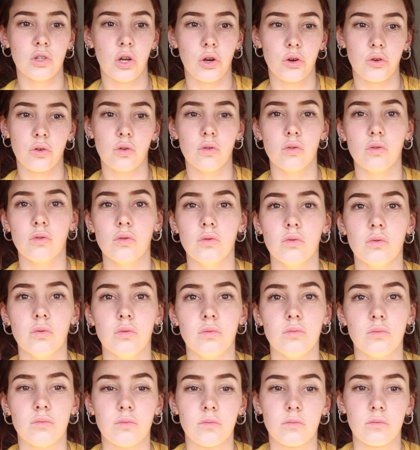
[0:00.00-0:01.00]
local
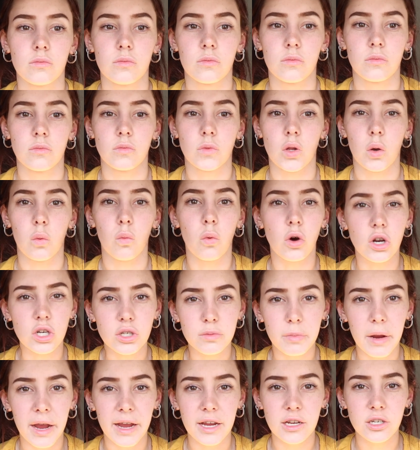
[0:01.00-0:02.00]

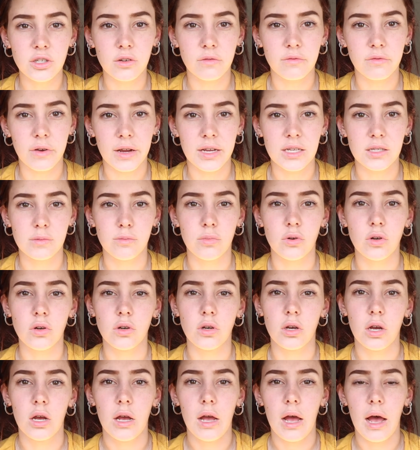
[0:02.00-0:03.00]
watch page on
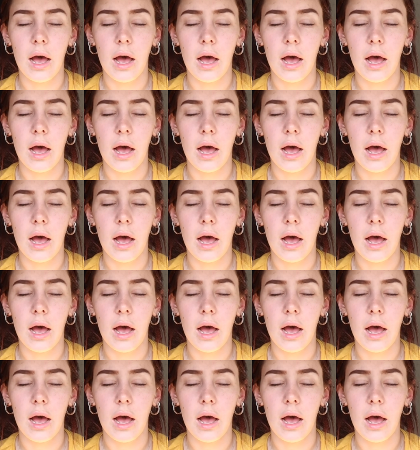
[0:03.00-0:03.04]
Facebook.